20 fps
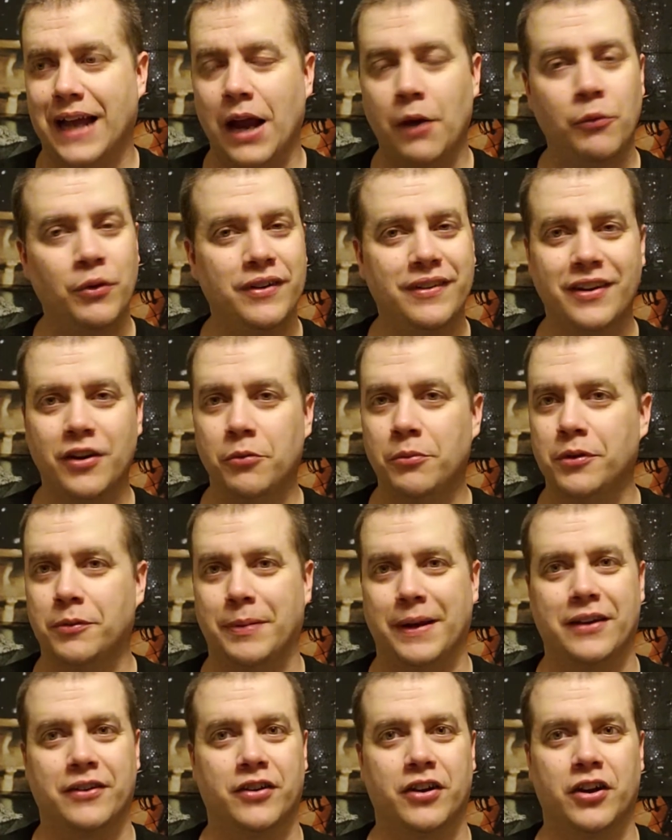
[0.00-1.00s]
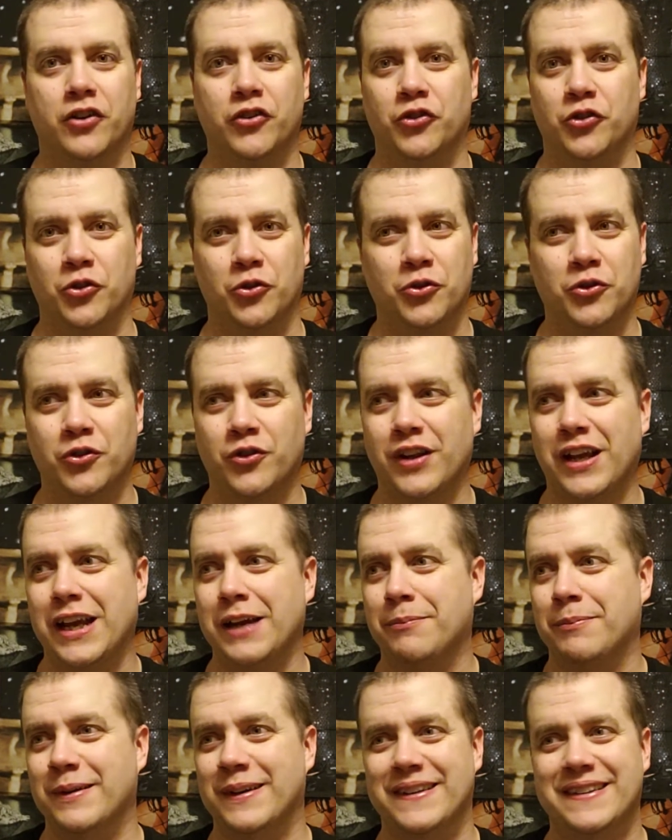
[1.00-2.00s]
I want to say almost Pentagon Junior
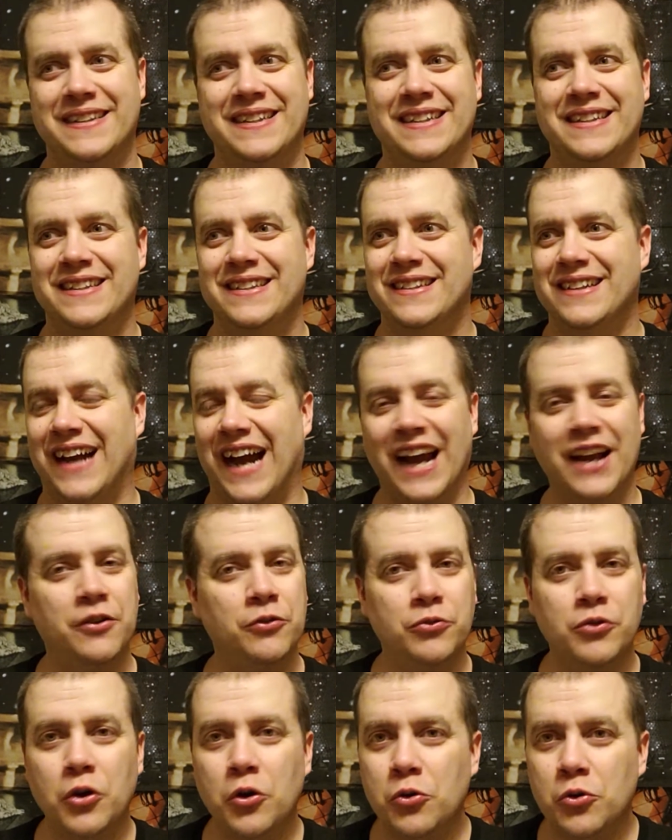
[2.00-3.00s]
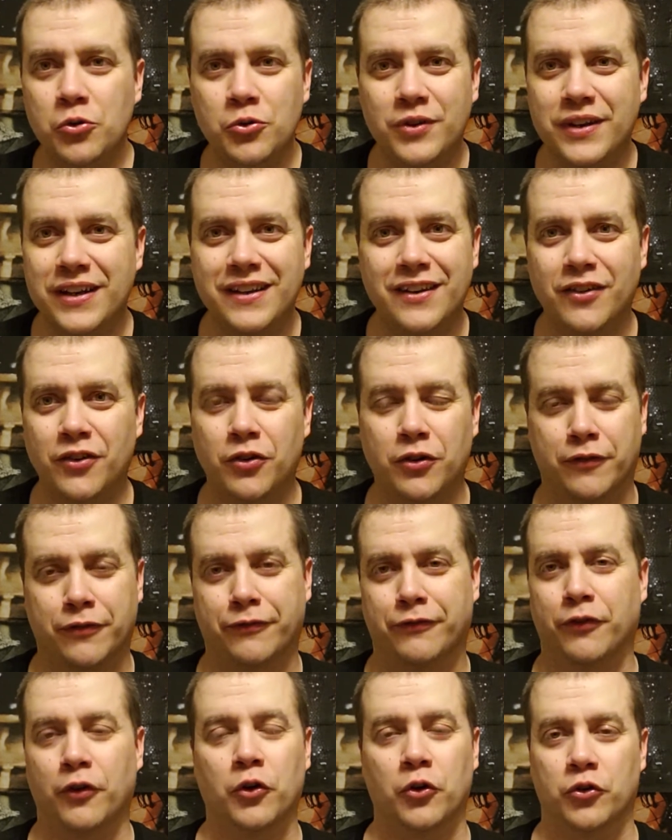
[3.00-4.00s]
like, but I don't know who did the look
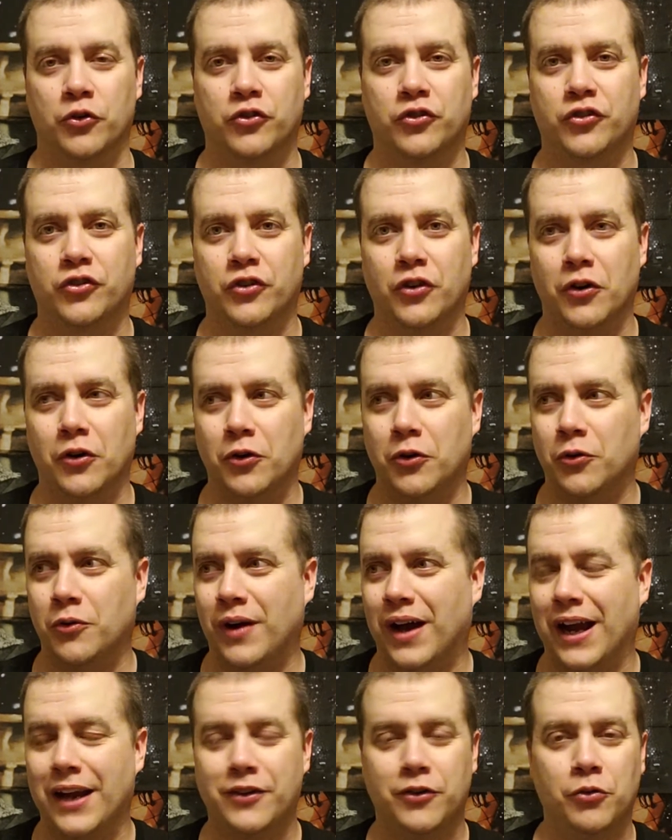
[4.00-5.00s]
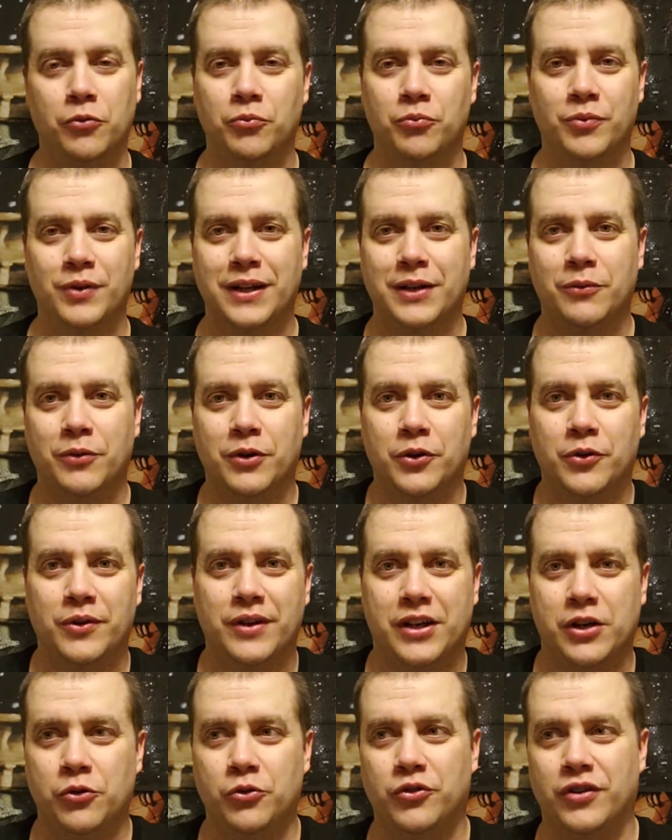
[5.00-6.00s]
first, so I don't really want to
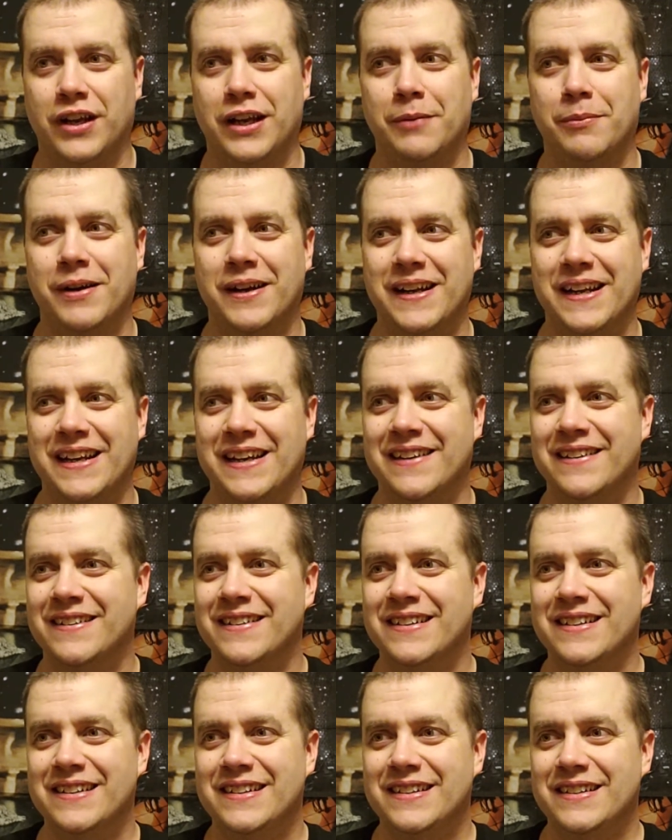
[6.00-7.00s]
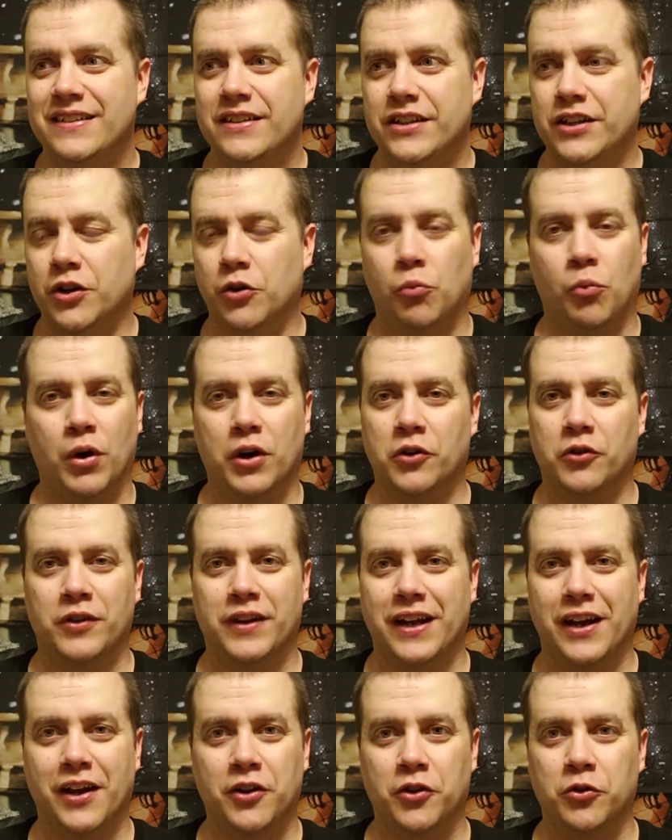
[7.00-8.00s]
accuse anybody, you know, one or
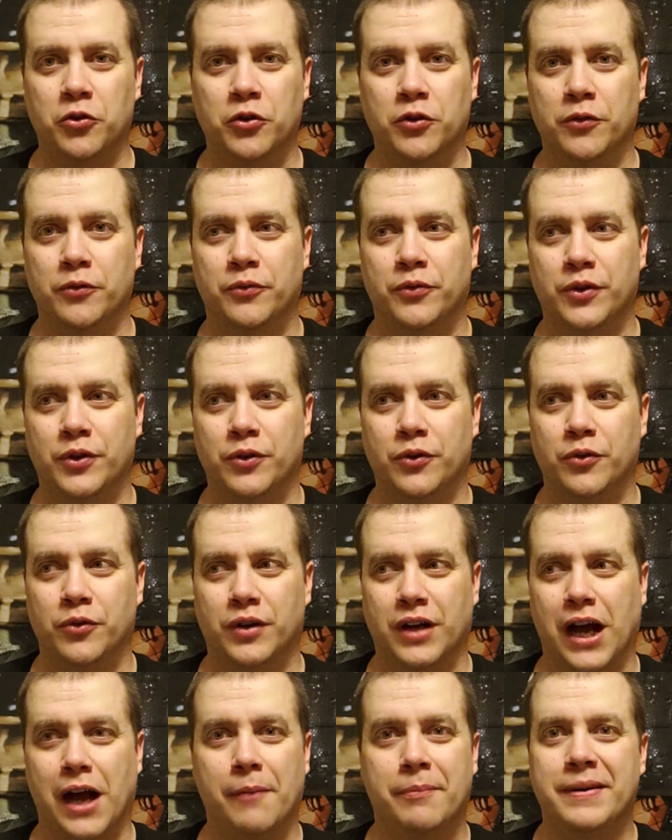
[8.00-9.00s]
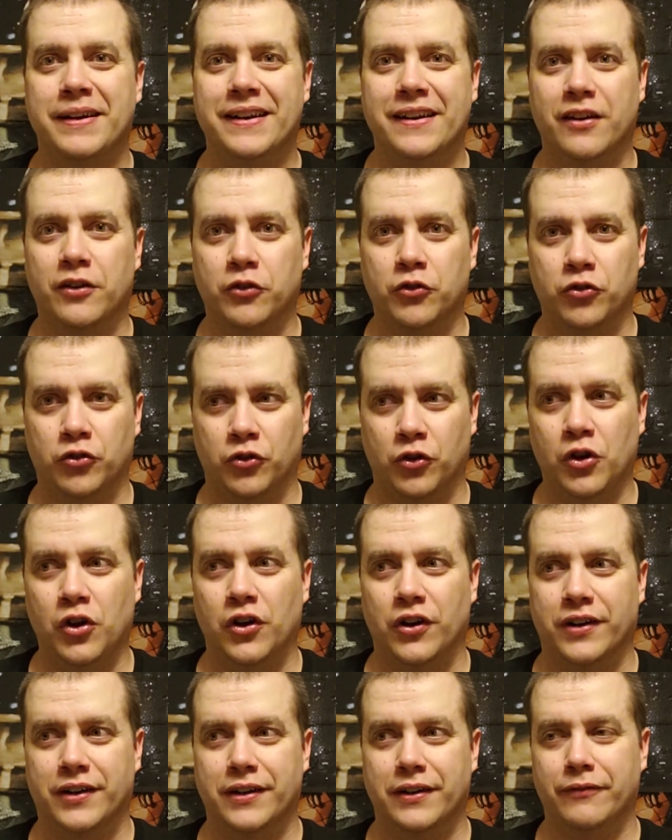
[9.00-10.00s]
the other of you know copying the other's
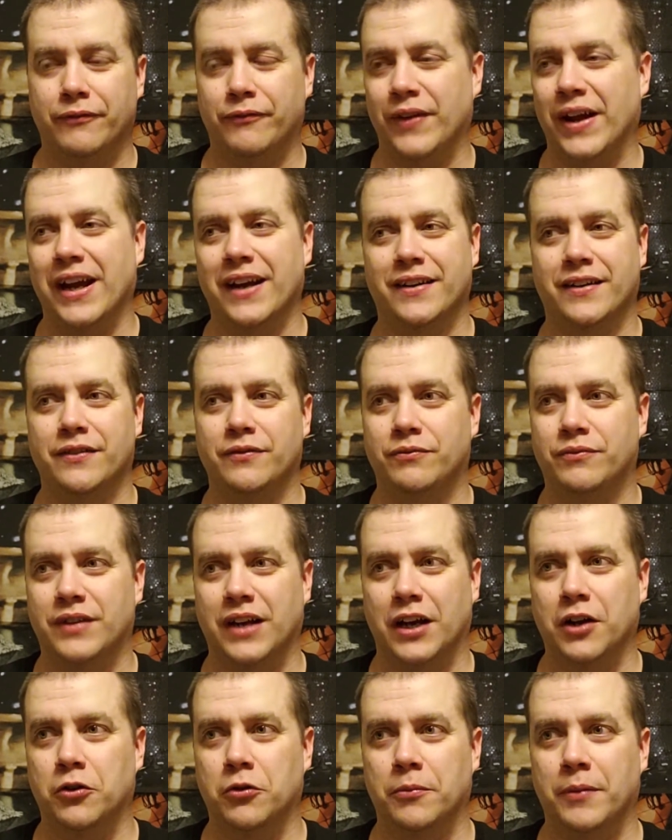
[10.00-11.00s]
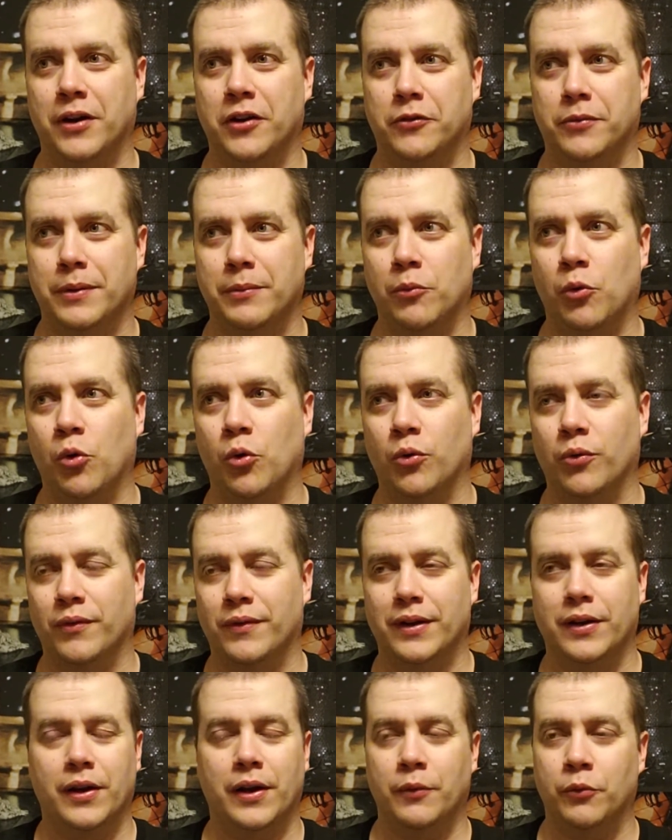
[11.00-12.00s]
look. And in fact, it kind of reminds me more.
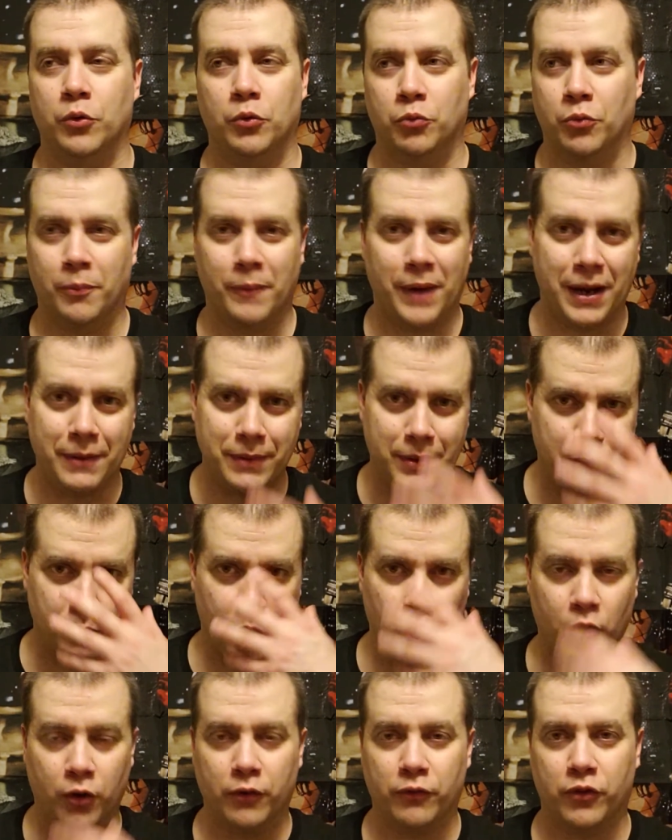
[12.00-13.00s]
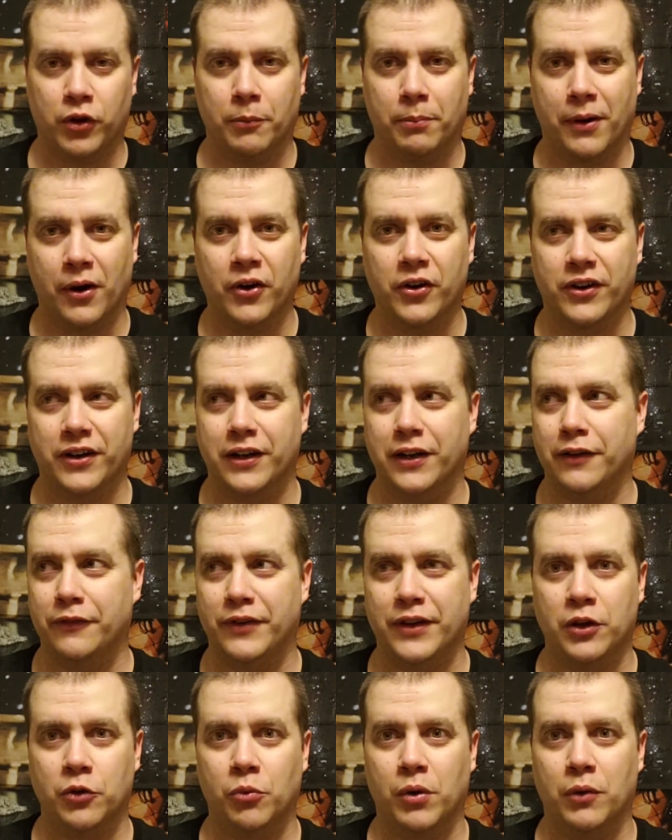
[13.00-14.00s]
It would remind me more of La Parka if
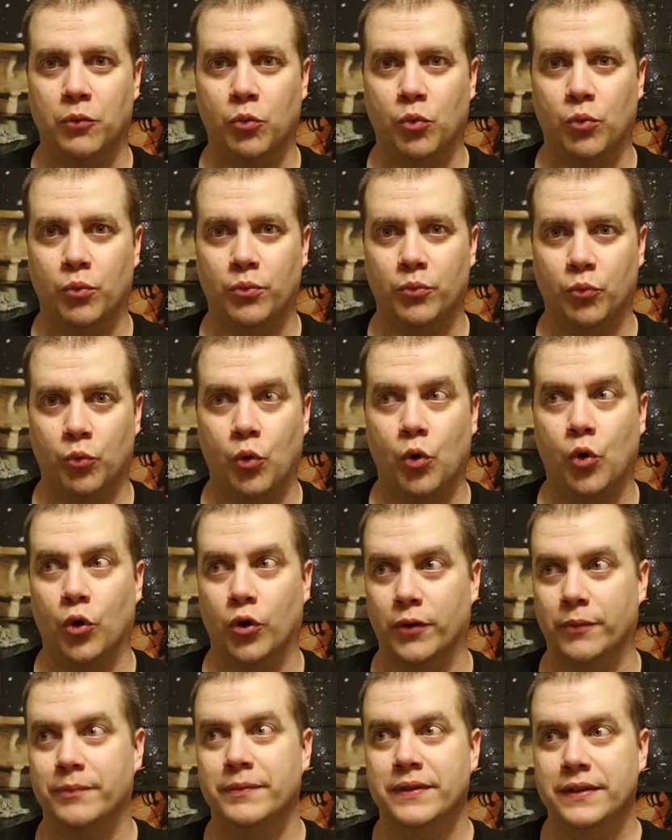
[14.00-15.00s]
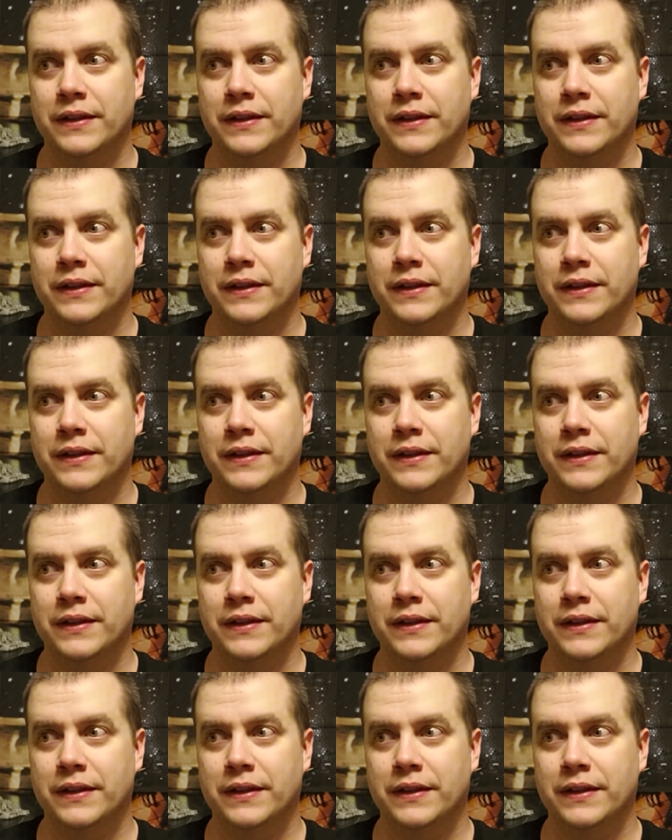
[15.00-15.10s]
either one wore.